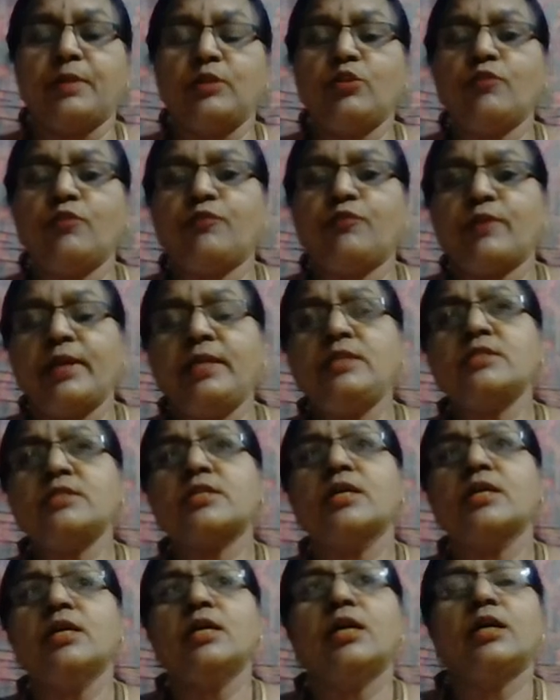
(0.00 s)
you find
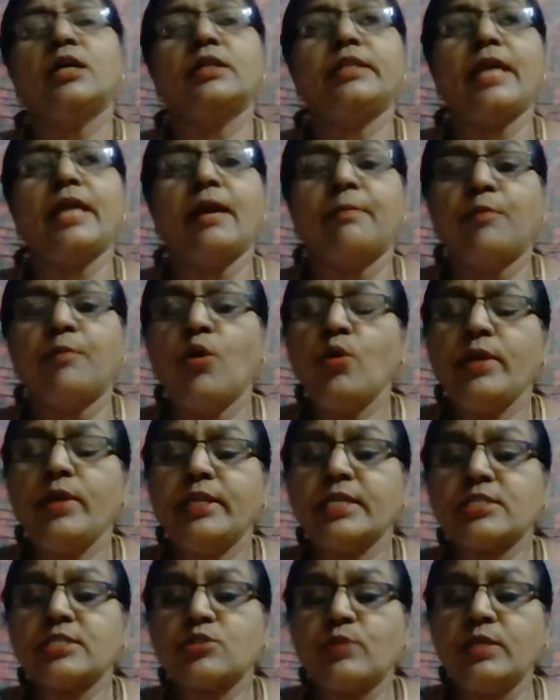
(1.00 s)
there are more
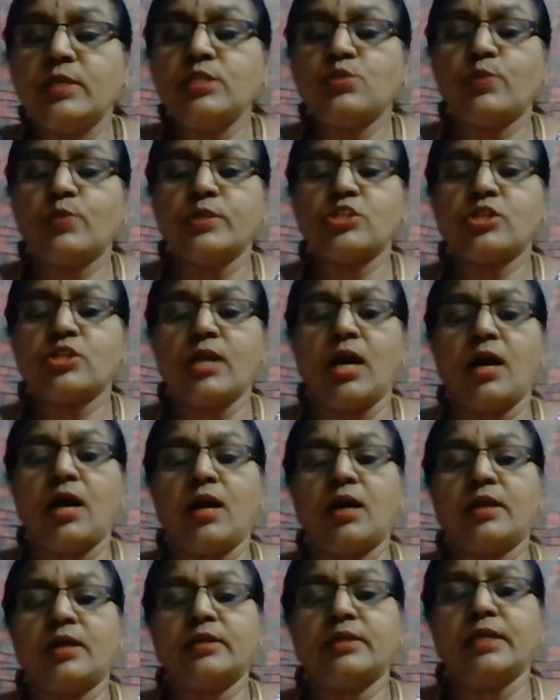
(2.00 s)
industries which
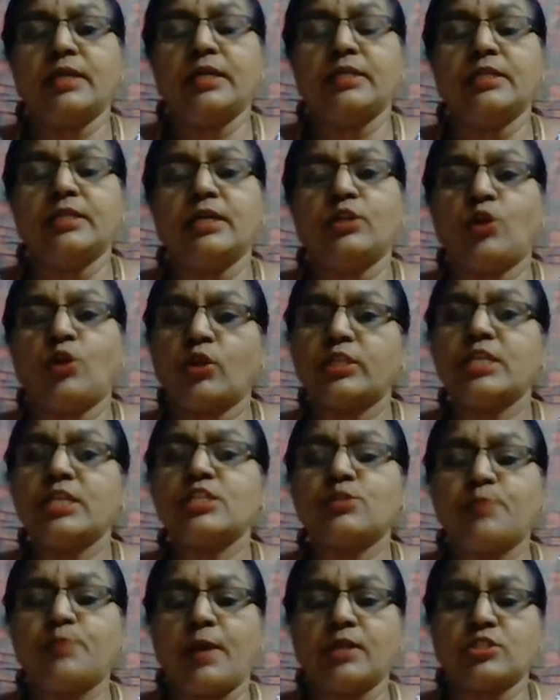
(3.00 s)
are in the
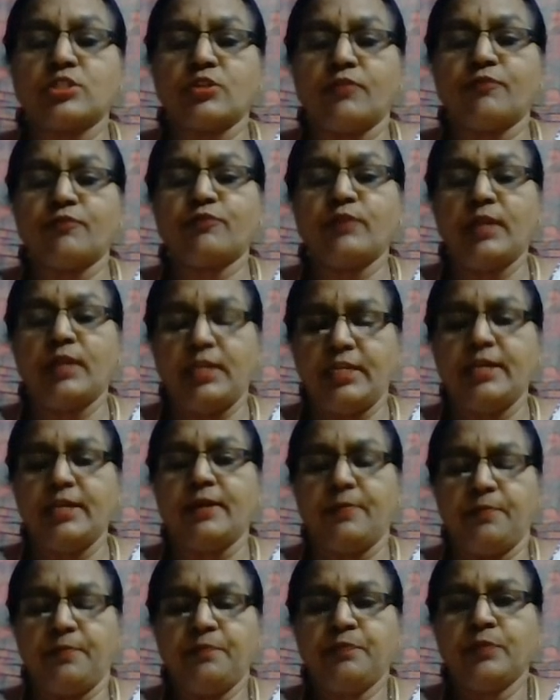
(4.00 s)
northeast part of
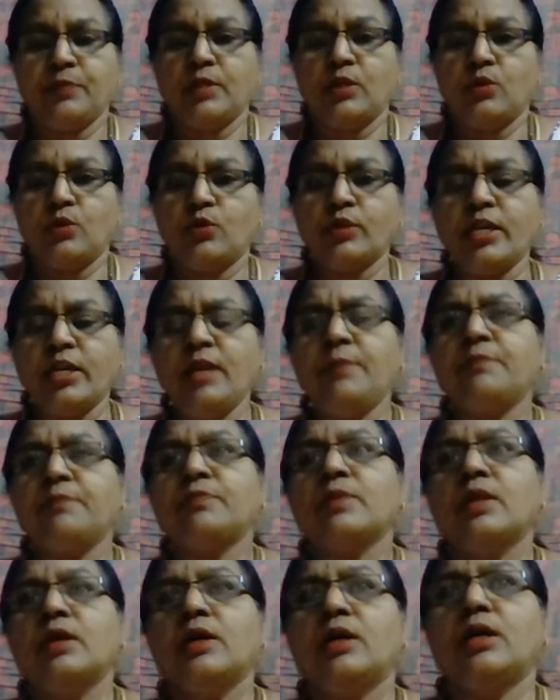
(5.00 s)
India. Okay,
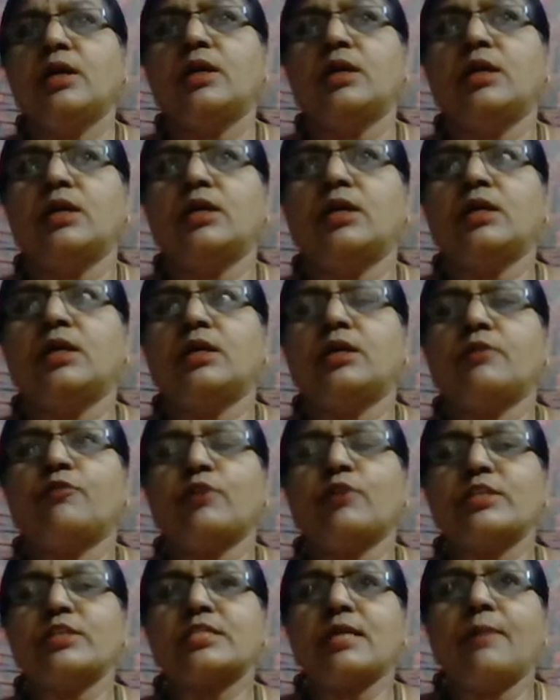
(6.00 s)
for
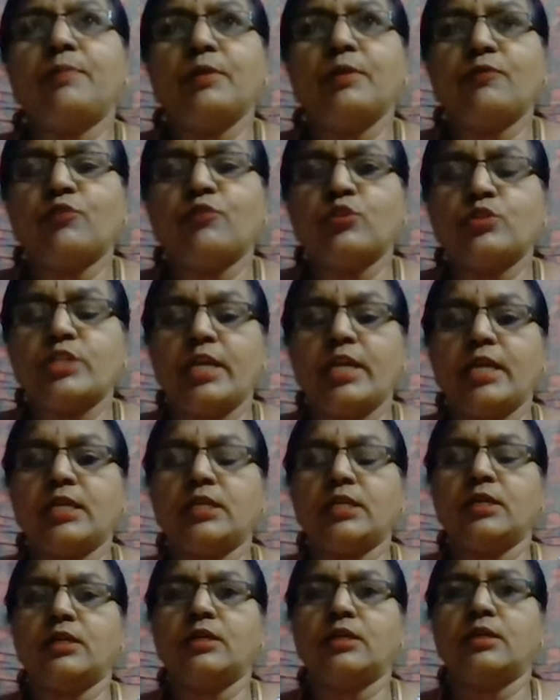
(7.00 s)
example, if you take
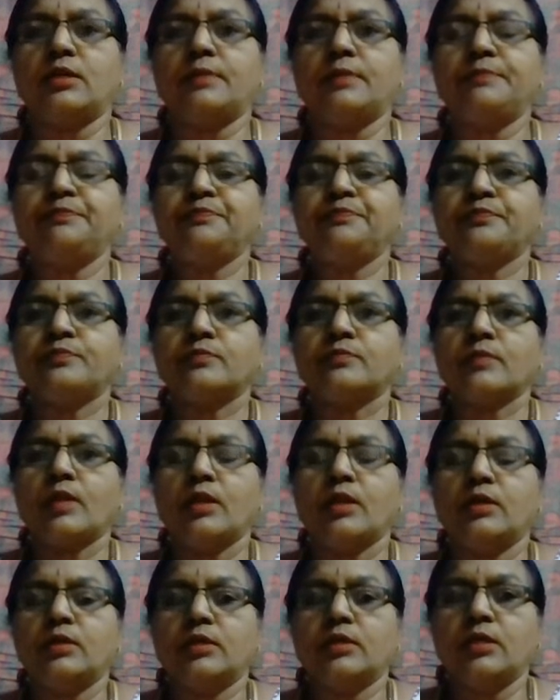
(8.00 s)

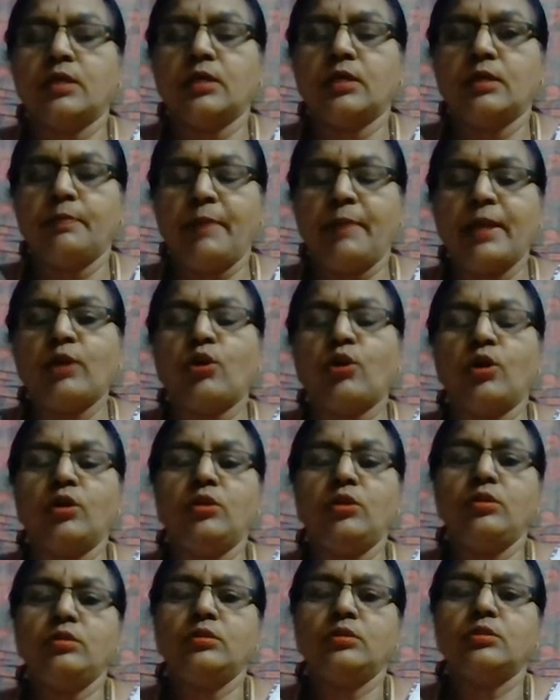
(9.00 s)

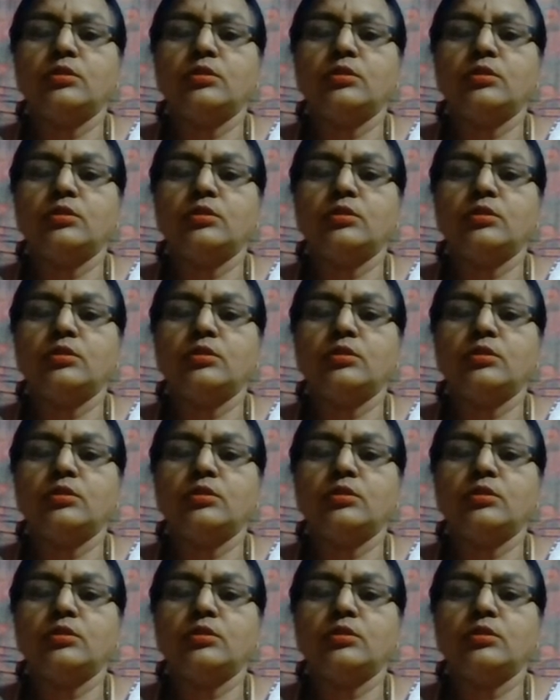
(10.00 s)
Bengal,